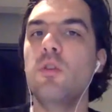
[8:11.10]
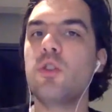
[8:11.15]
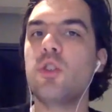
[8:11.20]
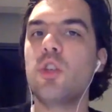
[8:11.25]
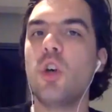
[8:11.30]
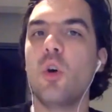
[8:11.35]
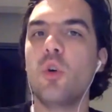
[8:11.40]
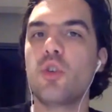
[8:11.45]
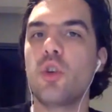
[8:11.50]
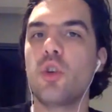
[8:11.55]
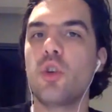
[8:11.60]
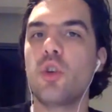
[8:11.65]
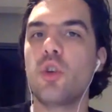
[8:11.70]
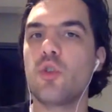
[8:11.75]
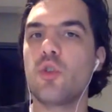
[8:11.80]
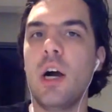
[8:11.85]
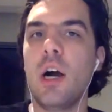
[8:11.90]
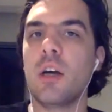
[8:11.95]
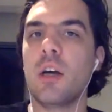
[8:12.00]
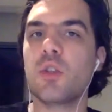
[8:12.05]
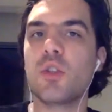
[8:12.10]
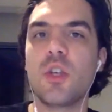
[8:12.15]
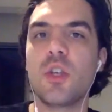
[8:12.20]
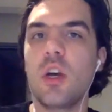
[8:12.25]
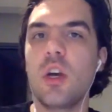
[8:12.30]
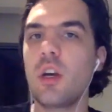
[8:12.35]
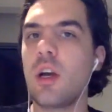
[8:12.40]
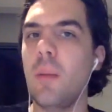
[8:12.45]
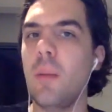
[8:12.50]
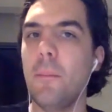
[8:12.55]
social
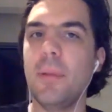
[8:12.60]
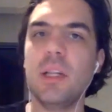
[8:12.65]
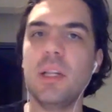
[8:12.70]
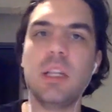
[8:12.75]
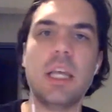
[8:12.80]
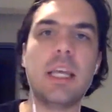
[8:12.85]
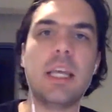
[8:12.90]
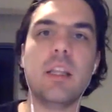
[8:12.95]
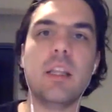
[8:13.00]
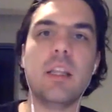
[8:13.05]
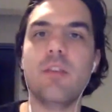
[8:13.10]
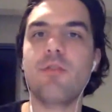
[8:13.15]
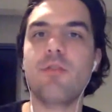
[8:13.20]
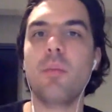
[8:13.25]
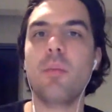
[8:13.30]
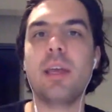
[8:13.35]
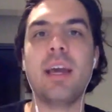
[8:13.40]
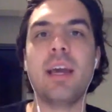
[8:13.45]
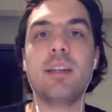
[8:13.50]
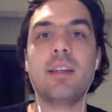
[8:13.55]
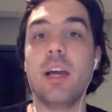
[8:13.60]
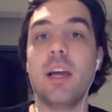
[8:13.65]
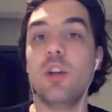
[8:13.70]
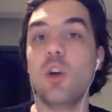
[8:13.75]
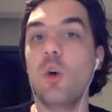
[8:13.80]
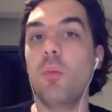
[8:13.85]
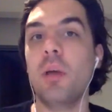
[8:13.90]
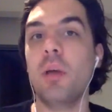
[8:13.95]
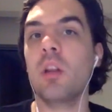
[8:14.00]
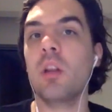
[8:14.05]
drugs completely from the
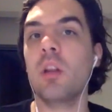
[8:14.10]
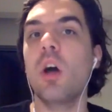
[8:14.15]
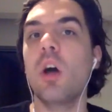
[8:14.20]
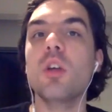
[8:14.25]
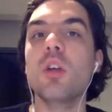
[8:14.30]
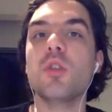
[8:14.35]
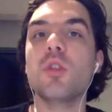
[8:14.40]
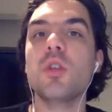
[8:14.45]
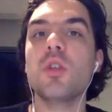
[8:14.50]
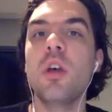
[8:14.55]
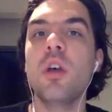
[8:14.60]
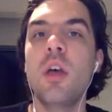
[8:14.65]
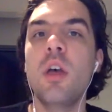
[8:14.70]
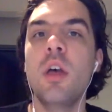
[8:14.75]
anti-doping laws.